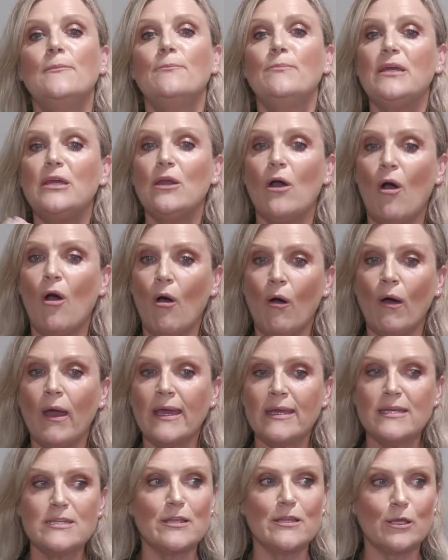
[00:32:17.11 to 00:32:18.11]

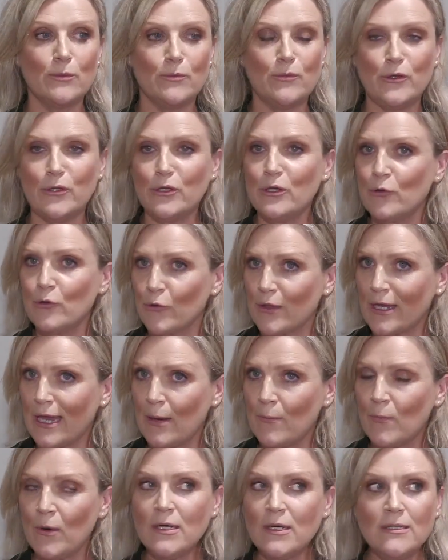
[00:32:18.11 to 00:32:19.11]
behind the computer, not the
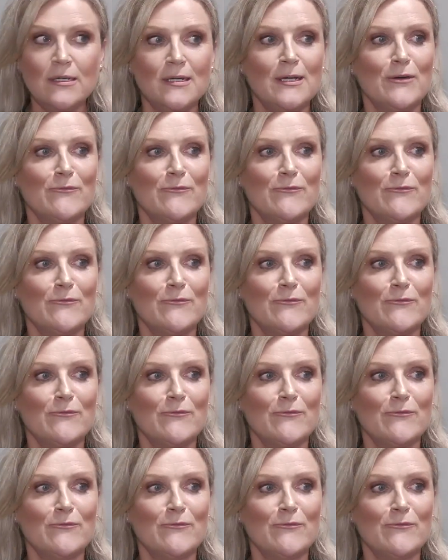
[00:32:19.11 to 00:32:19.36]
camera,